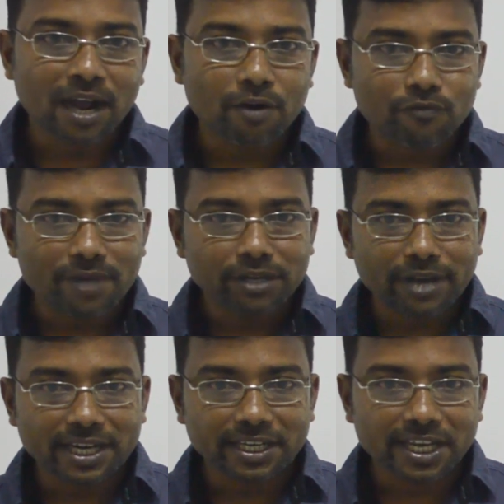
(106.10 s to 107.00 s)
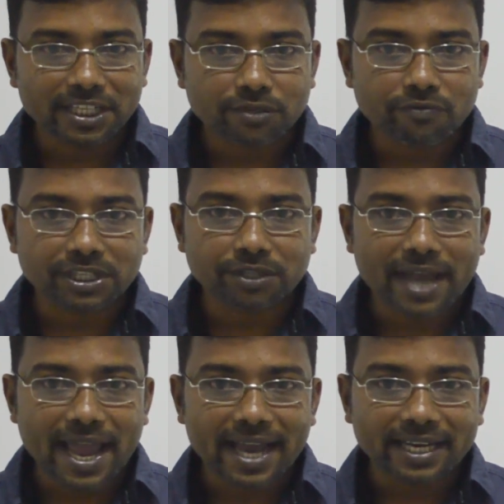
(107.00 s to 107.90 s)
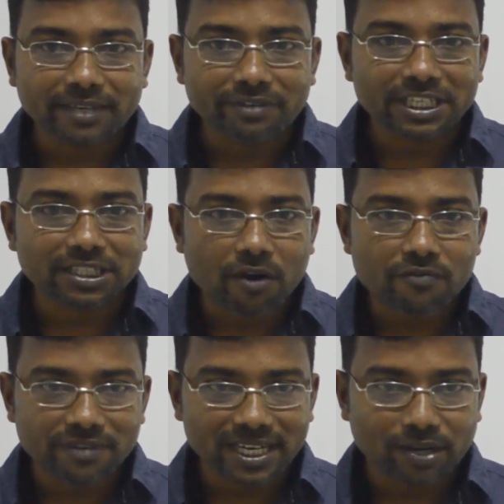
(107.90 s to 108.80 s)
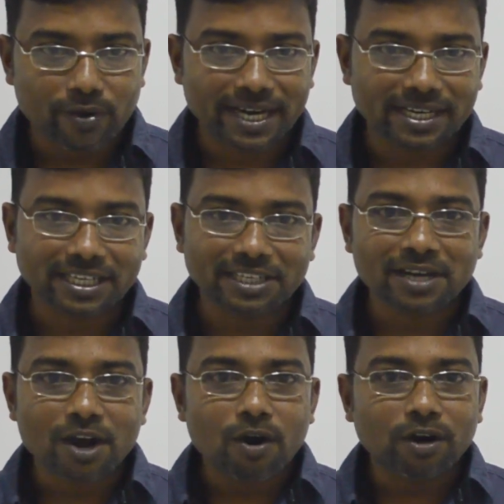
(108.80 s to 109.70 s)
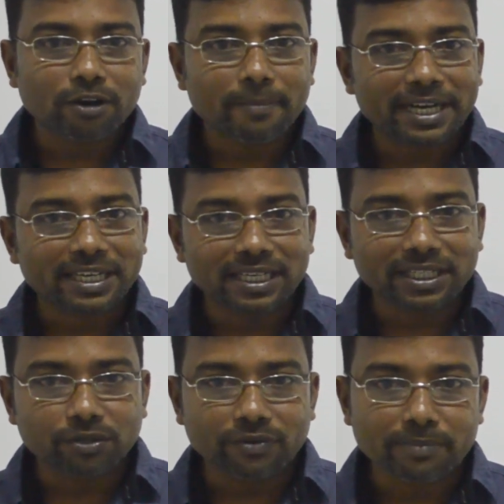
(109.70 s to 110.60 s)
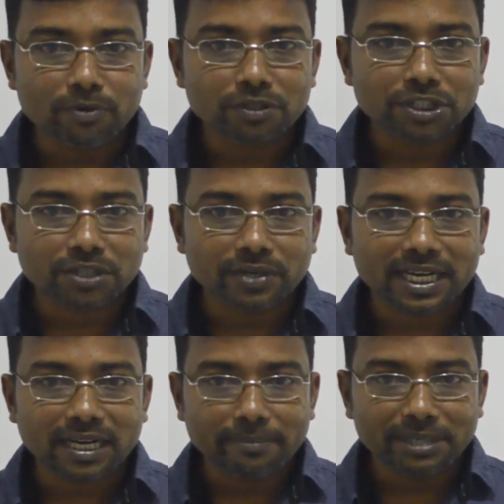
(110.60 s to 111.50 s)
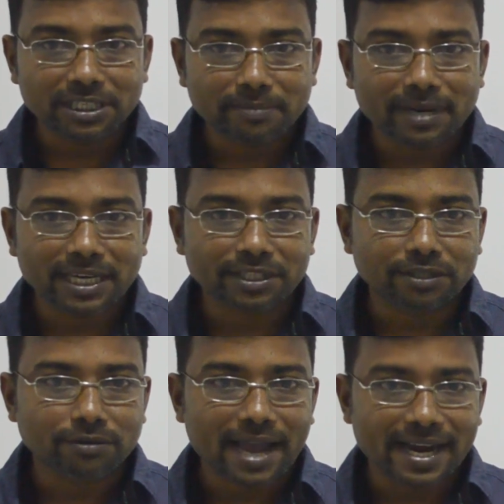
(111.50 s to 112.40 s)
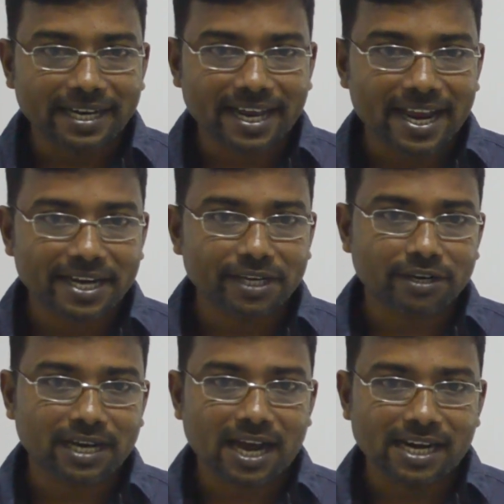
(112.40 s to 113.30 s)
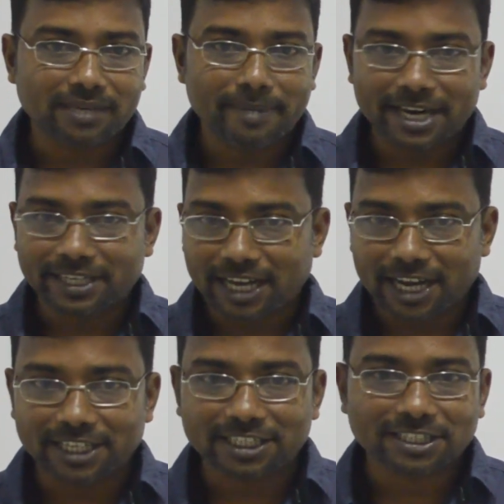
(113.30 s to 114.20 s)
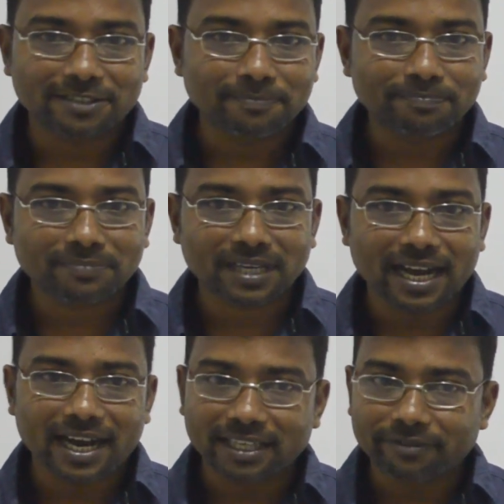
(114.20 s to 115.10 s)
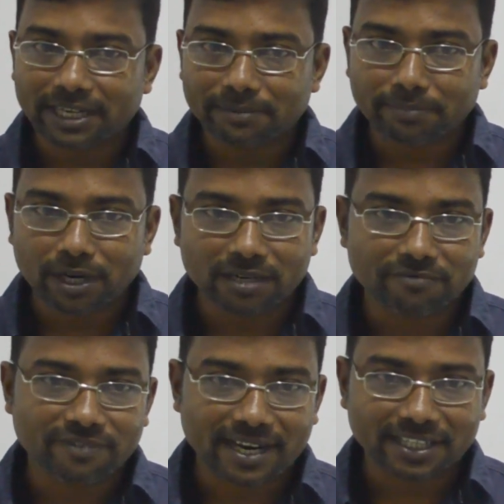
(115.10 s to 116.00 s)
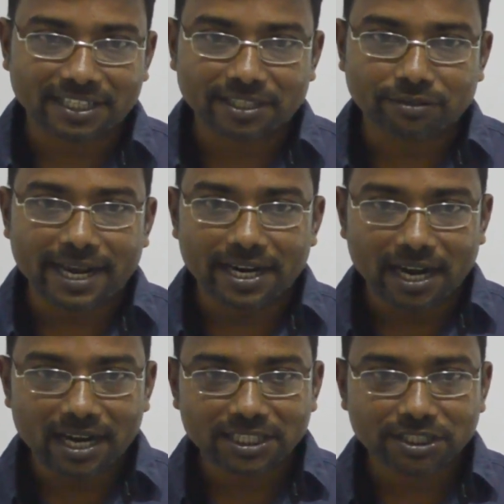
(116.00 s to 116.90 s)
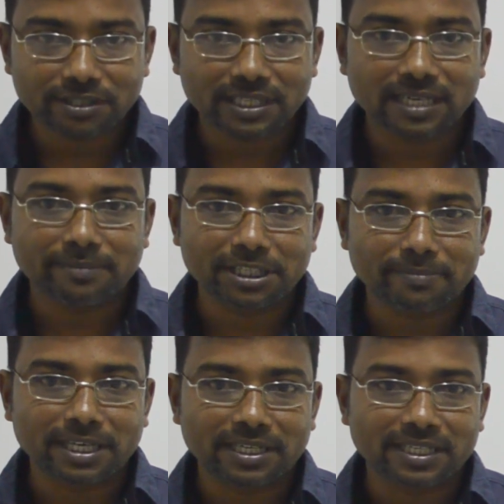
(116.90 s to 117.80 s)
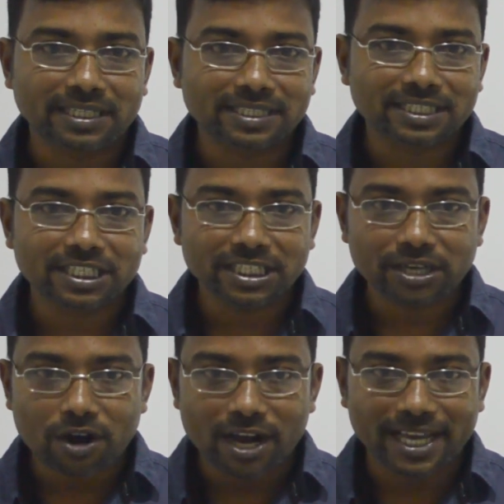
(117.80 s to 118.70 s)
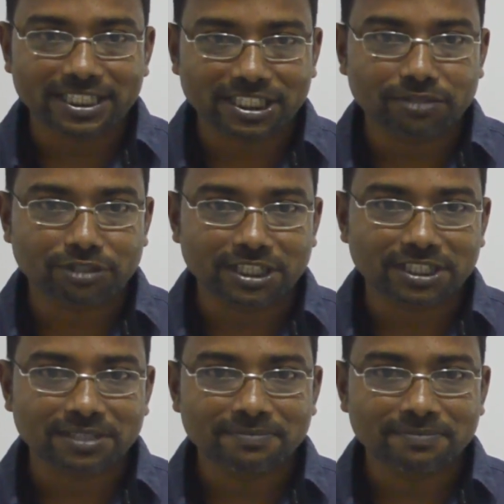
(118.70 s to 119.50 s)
When you engage with your activities frequently, automatically you will boost your commitment to attain your ultimate target. Another very important factor to enhance your commitment is zero excuses.